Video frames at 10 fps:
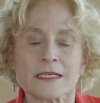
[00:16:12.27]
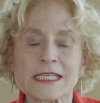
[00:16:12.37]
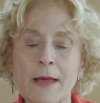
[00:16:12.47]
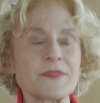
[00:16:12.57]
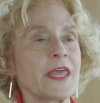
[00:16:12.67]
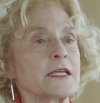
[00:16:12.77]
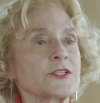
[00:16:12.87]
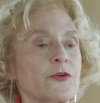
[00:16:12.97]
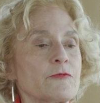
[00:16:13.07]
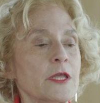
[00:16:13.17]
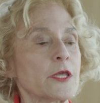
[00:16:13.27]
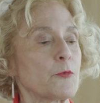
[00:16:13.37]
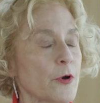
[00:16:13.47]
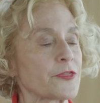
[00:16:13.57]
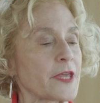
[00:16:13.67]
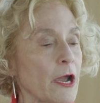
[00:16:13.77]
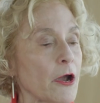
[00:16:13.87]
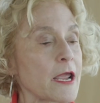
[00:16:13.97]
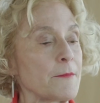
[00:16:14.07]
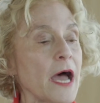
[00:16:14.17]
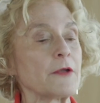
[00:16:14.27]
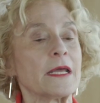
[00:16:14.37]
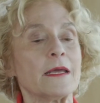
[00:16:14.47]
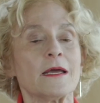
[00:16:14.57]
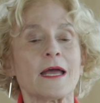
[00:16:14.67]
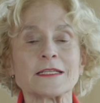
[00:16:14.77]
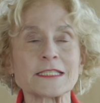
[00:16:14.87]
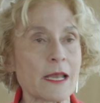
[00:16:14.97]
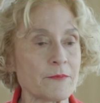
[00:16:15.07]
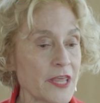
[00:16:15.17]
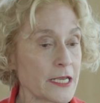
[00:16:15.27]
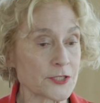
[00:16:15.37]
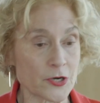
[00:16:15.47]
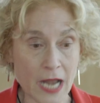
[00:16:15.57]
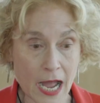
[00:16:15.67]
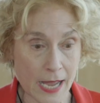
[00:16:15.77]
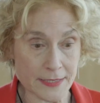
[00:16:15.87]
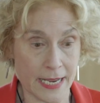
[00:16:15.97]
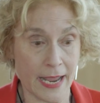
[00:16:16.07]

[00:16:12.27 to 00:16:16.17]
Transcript: Some things are really worth caring about and some things are not.